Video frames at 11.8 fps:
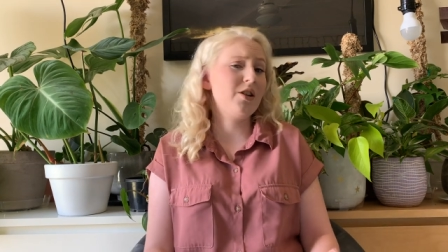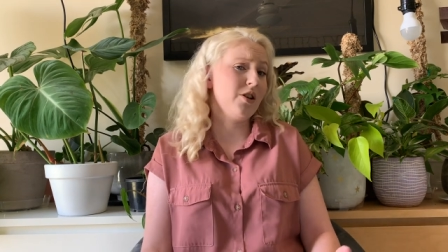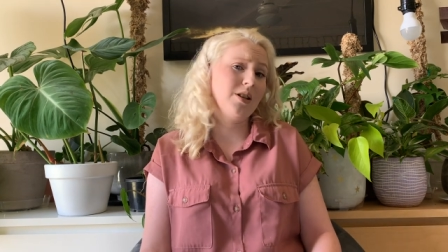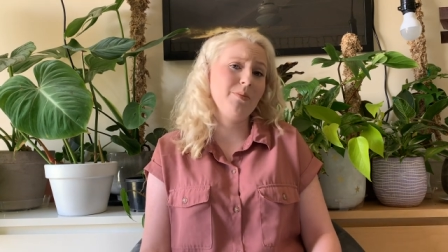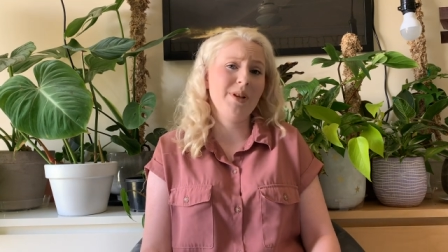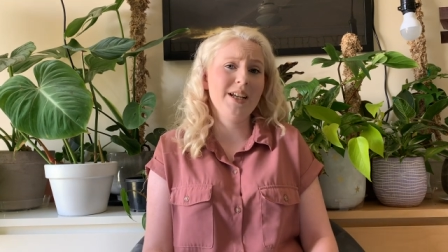
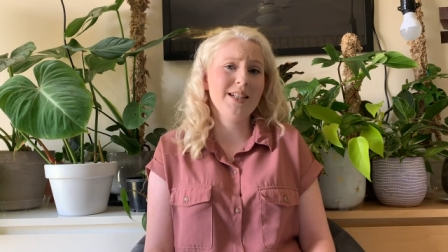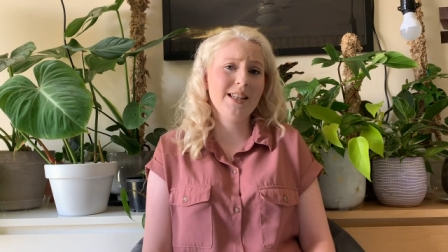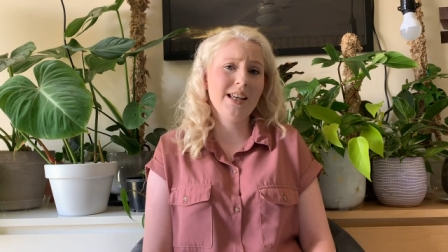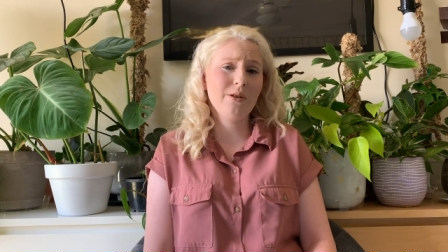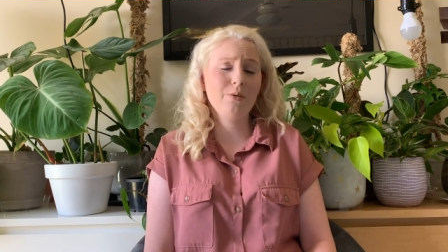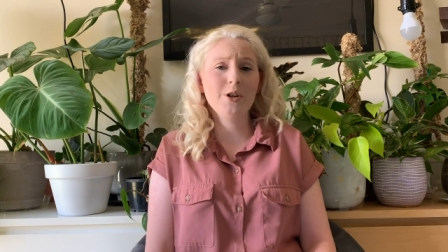Got the plants
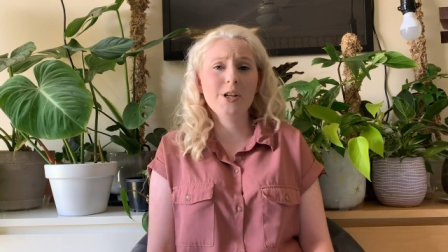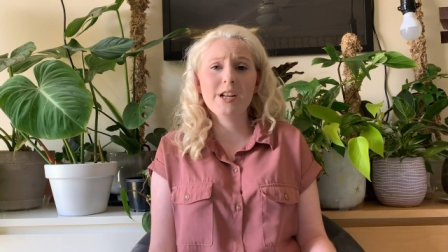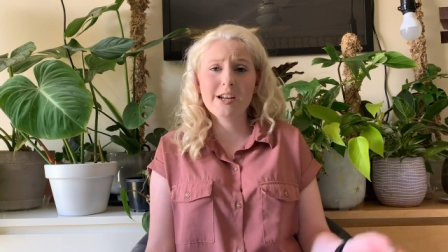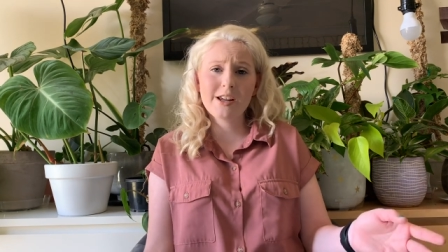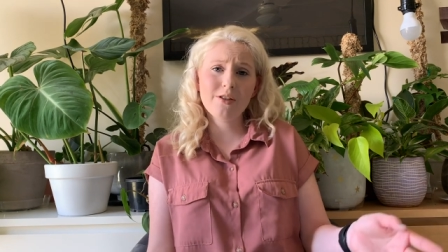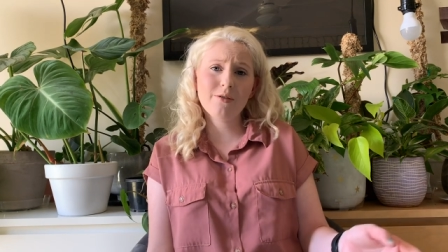that I wanted
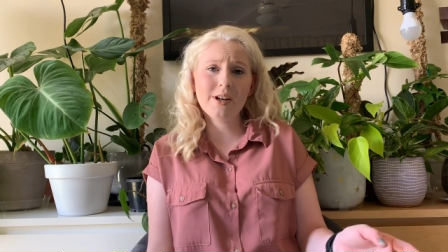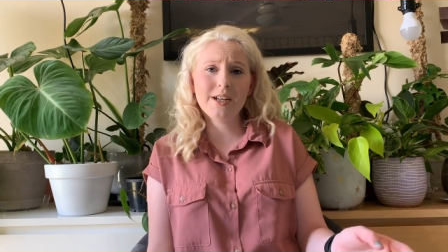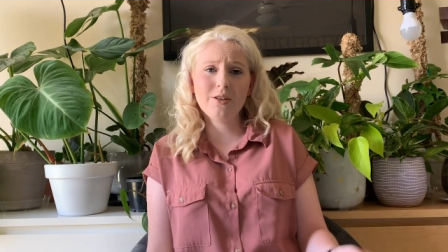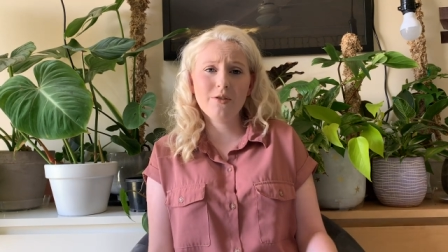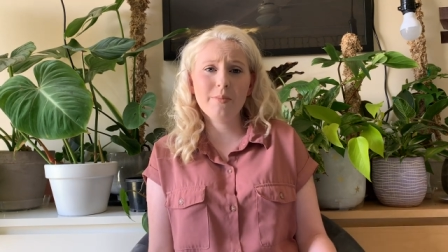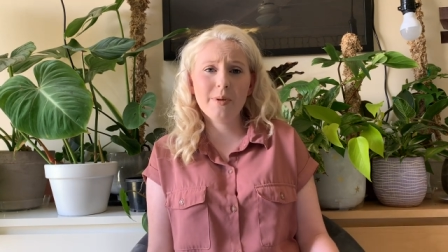and I thought
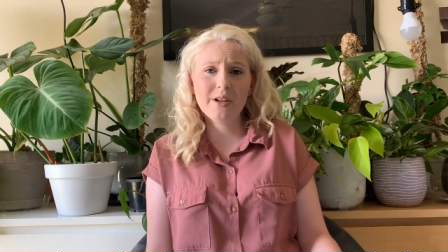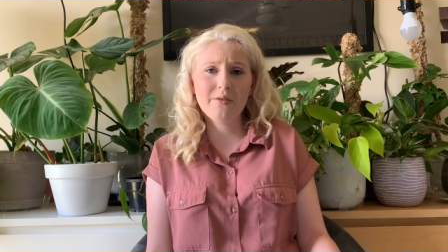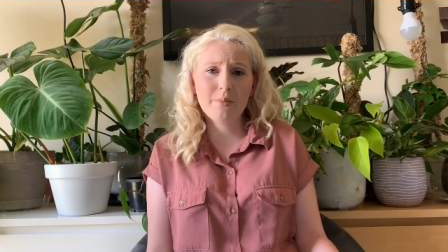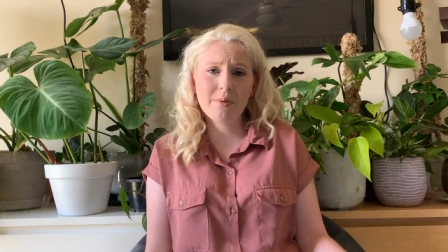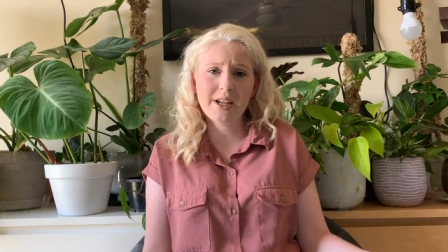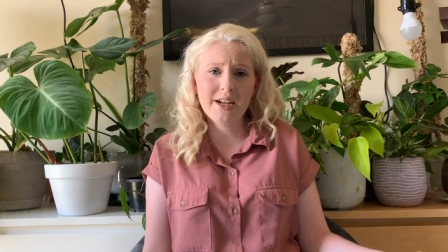I'd do a bit of
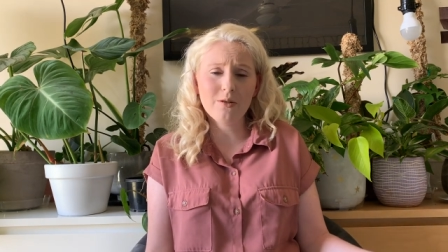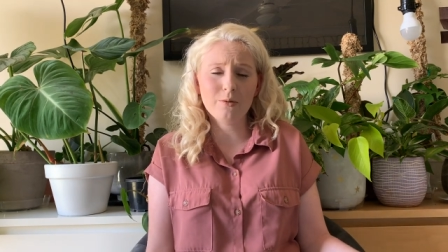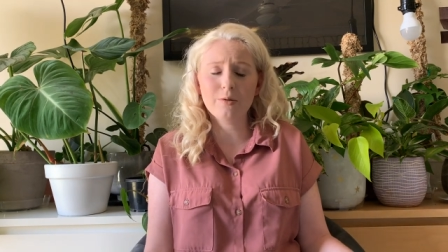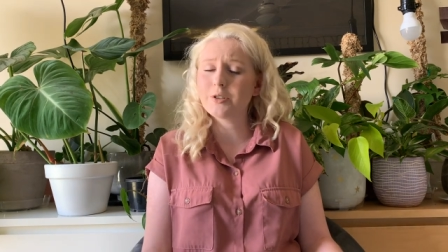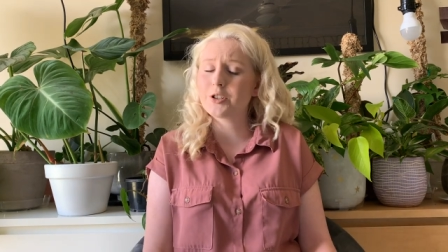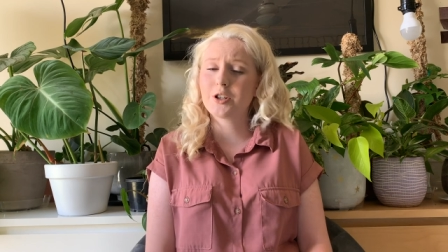a plant
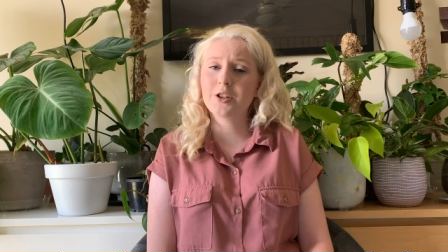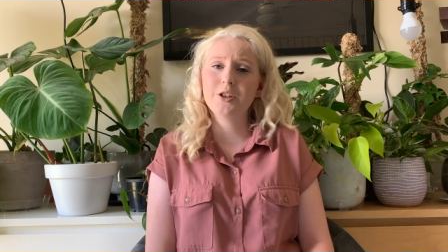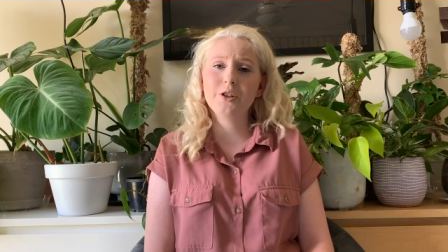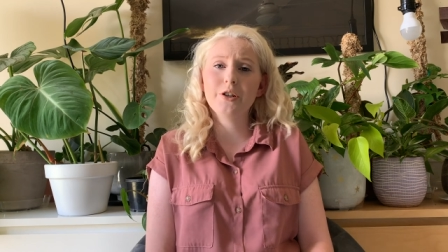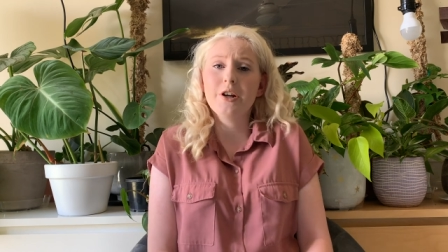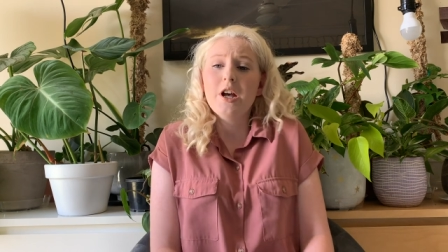haul to show
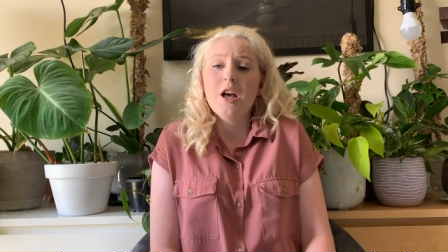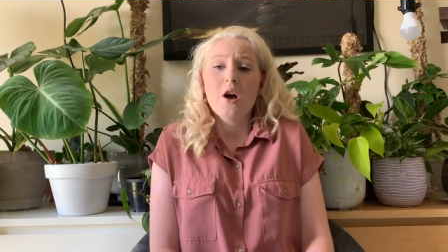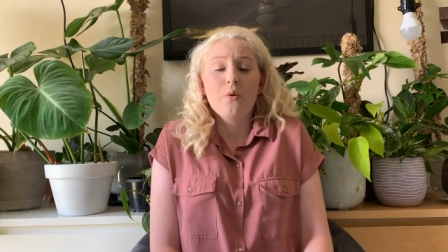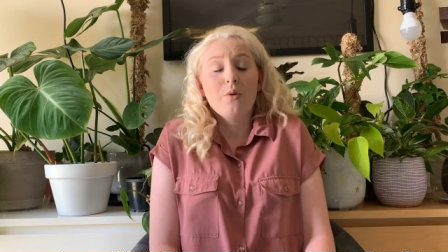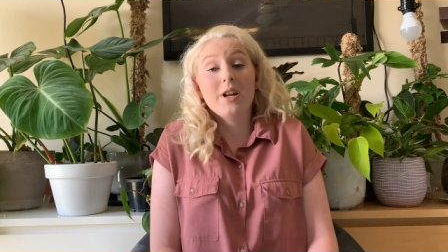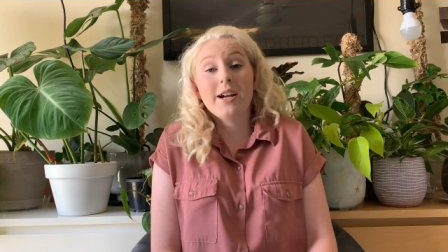you
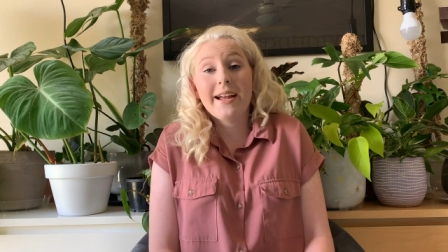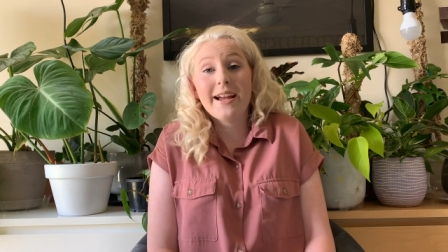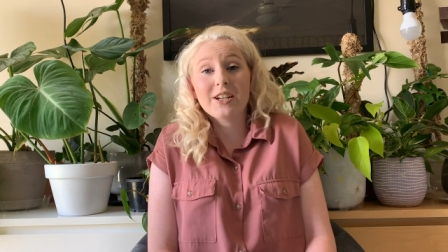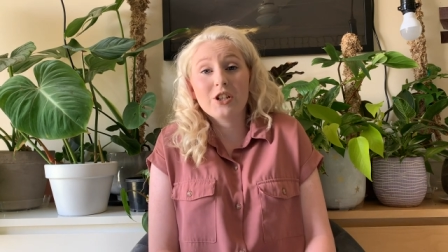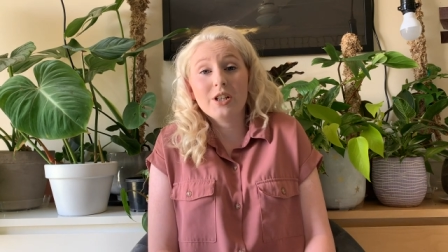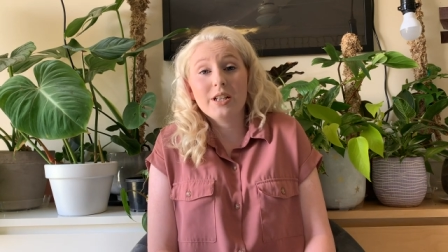what I
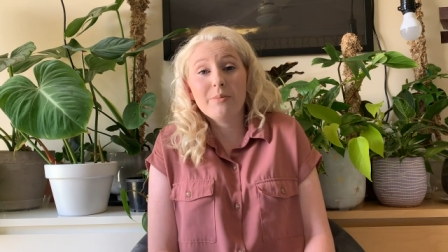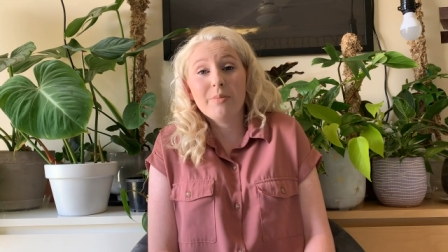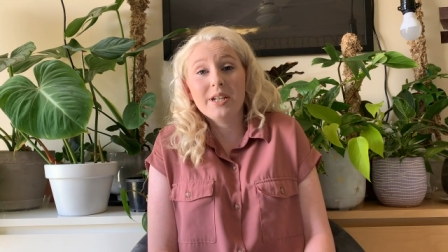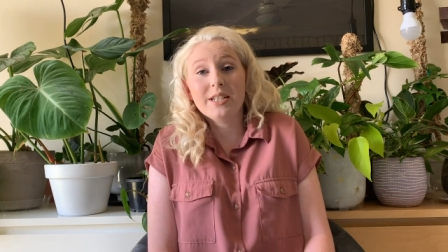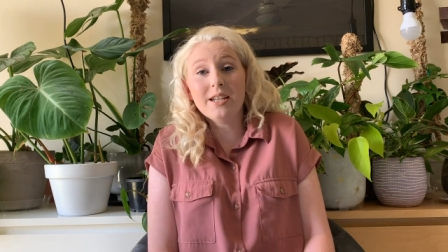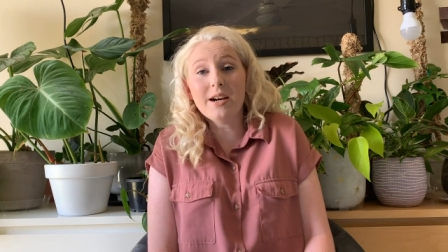actually
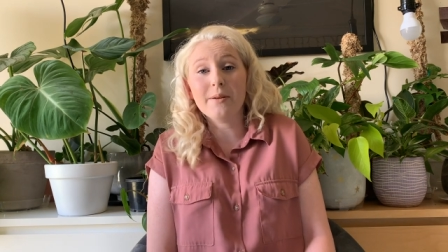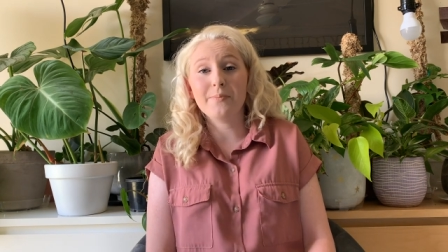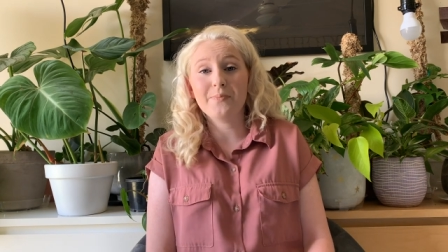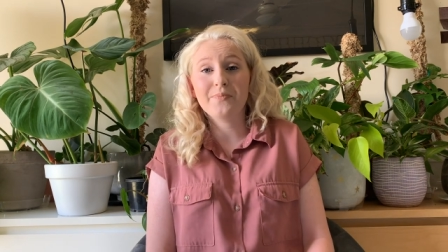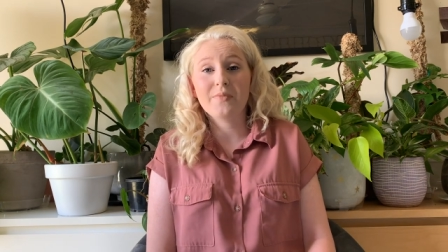picked up.